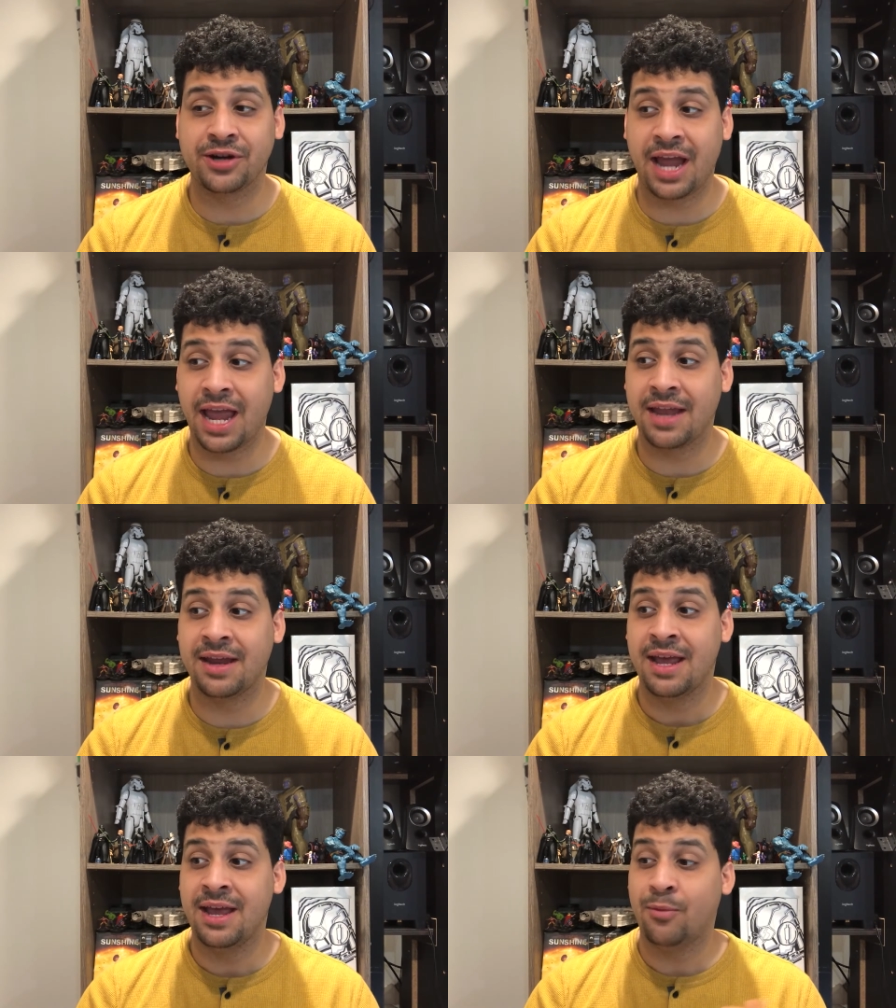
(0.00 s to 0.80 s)
and
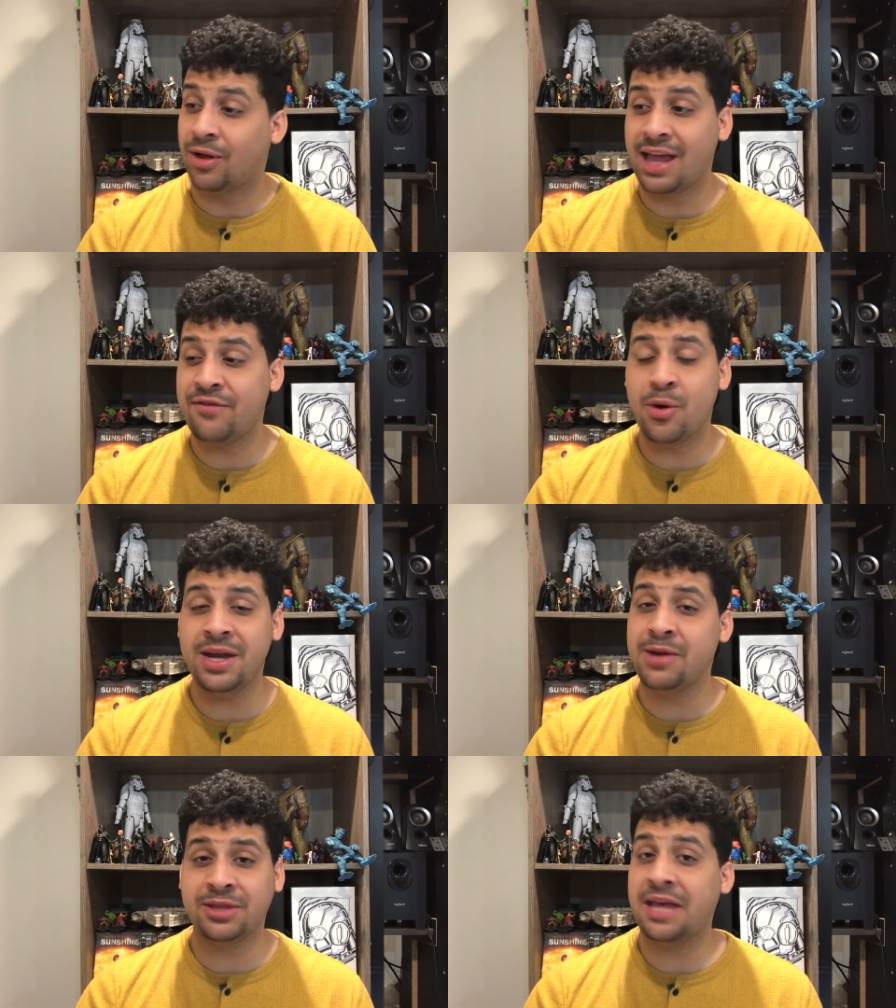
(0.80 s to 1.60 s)
while I have no
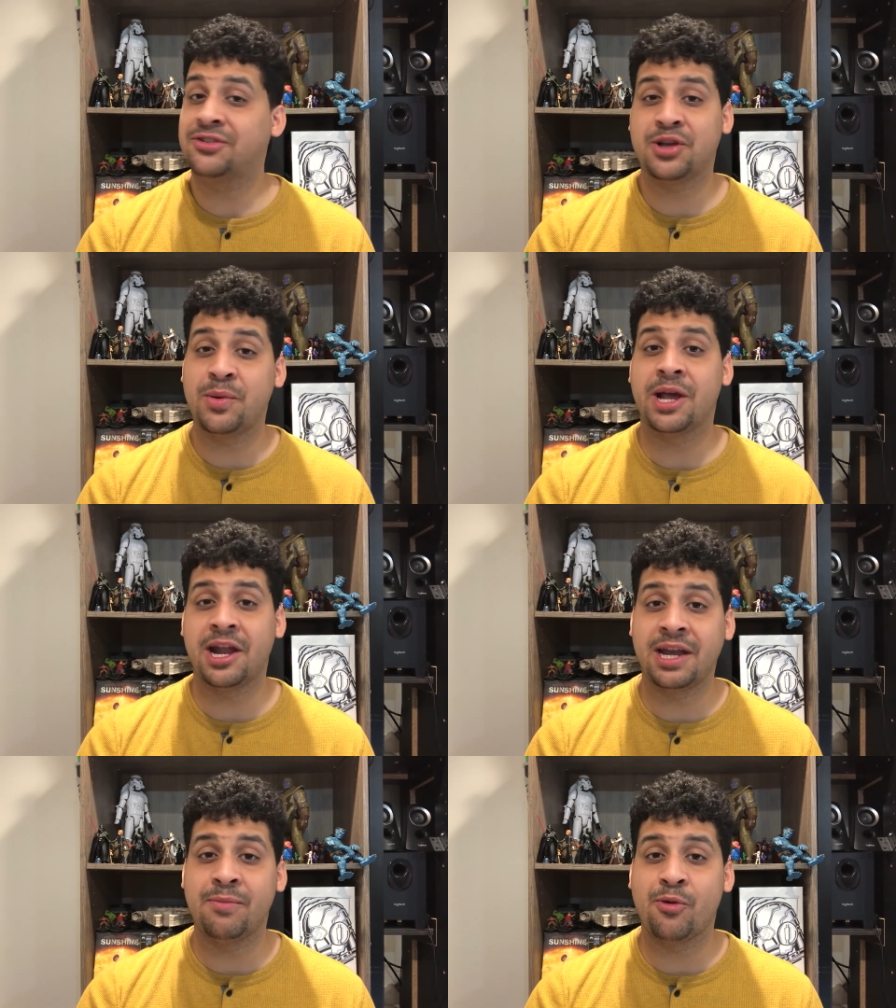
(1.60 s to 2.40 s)
idea what the hell is going on
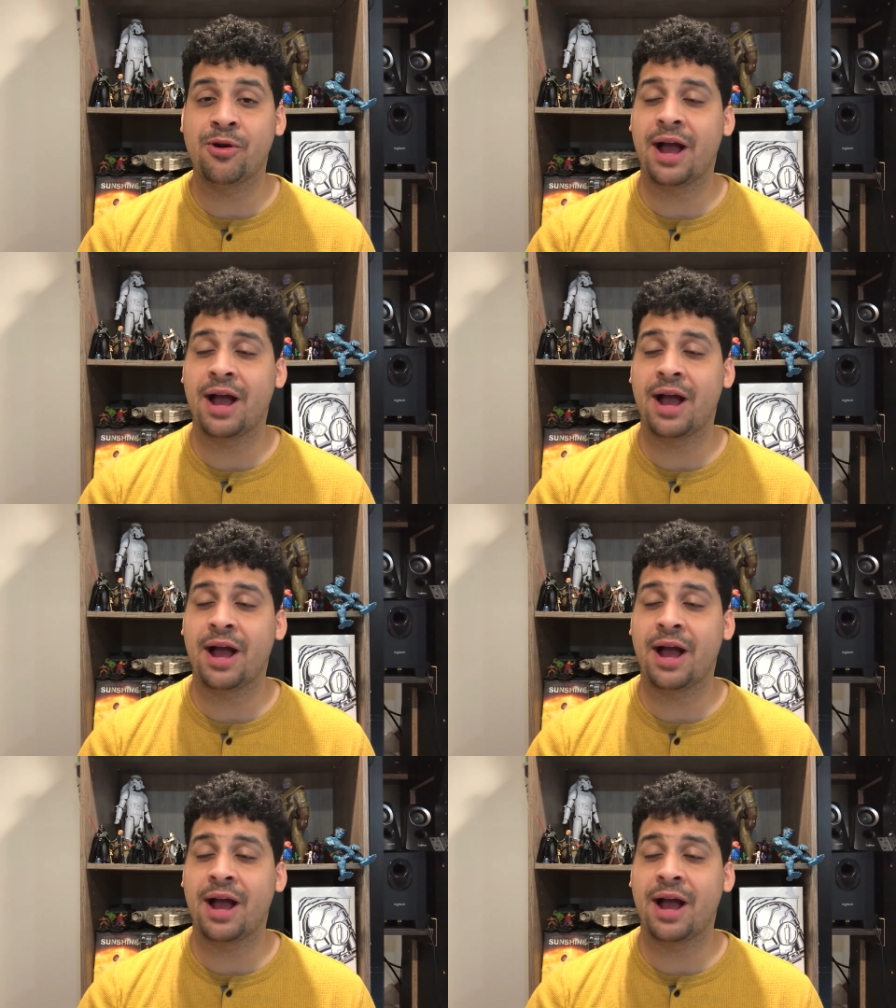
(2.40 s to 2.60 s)
anymore,